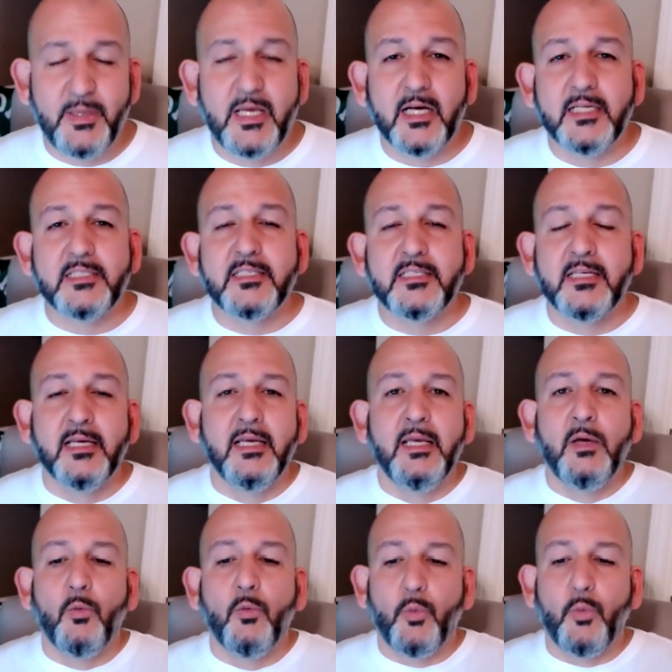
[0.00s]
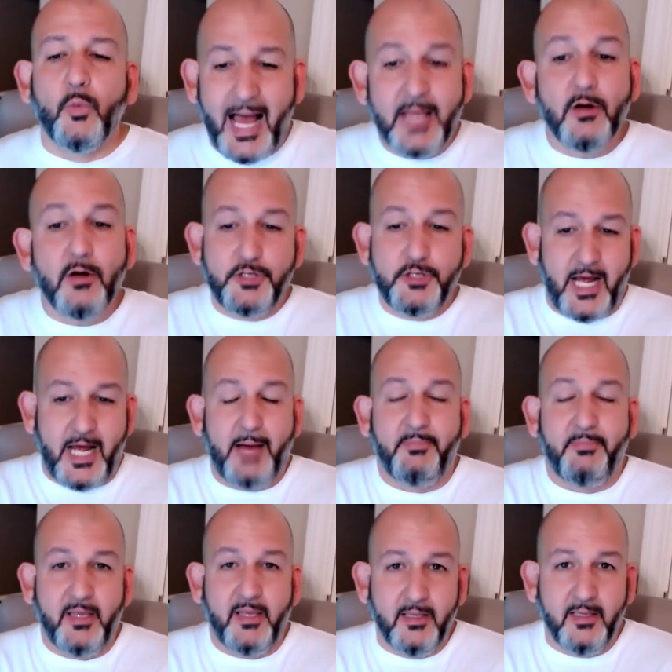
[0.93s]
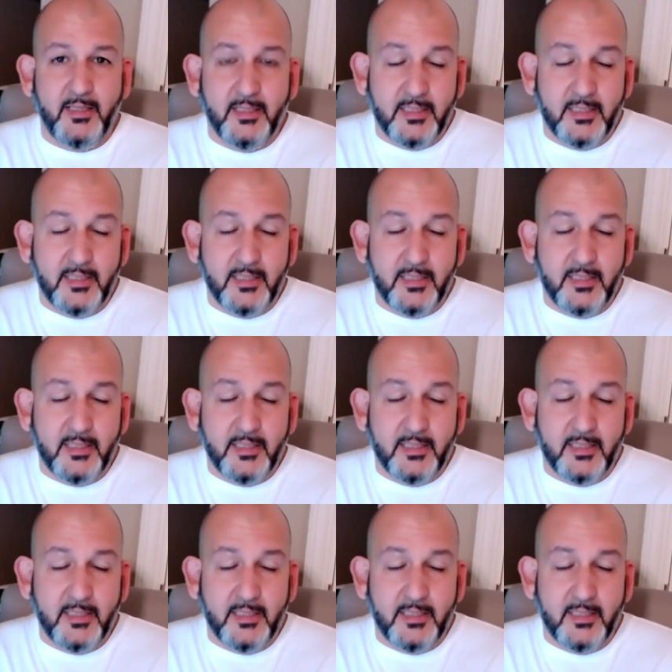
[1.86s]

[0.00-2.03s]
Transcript: Because when I go shopping,